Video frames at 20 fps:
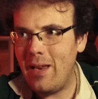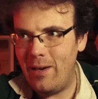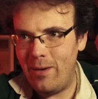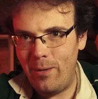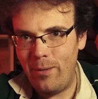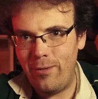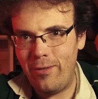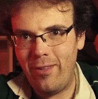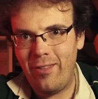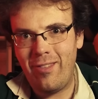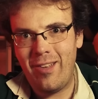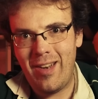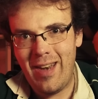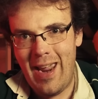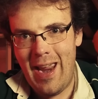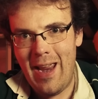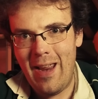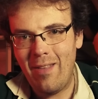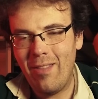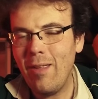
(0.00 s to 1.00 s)
losers
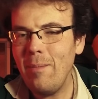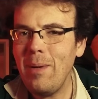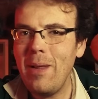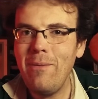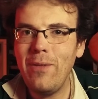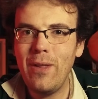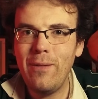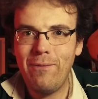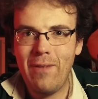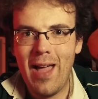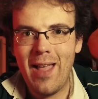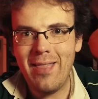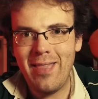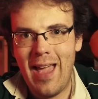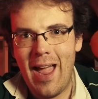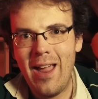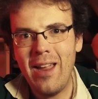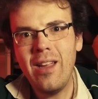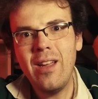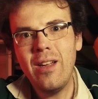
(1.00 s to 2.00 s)
today, simply for the fact
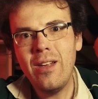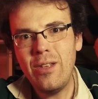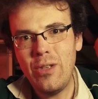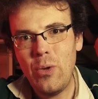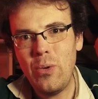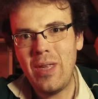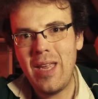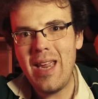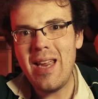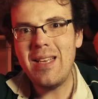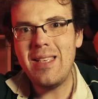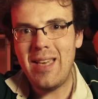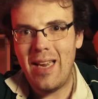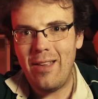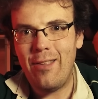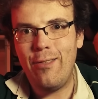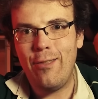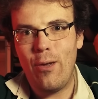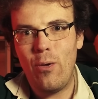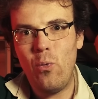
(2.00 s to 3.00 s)
that Yuki
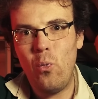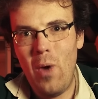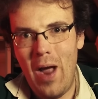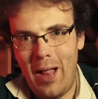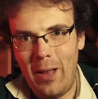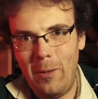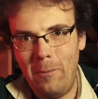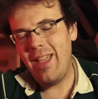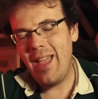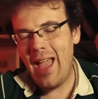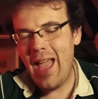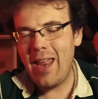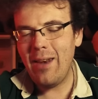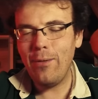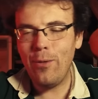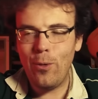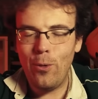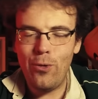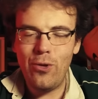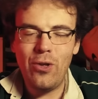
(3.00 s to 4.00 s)
did so well. And
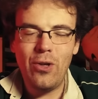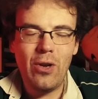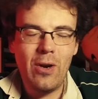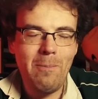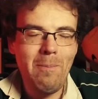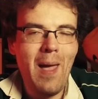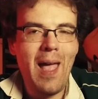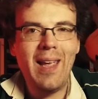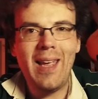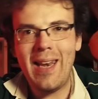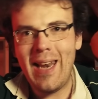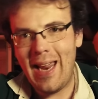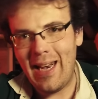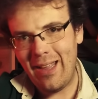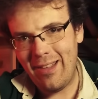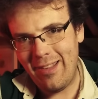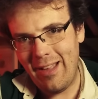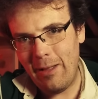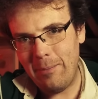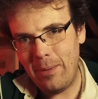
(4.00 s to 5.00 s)
of course, you got to peg in
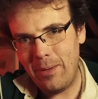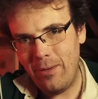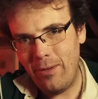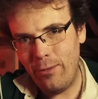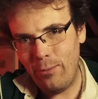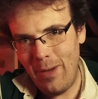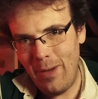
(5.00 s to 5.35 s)
Alex Albon as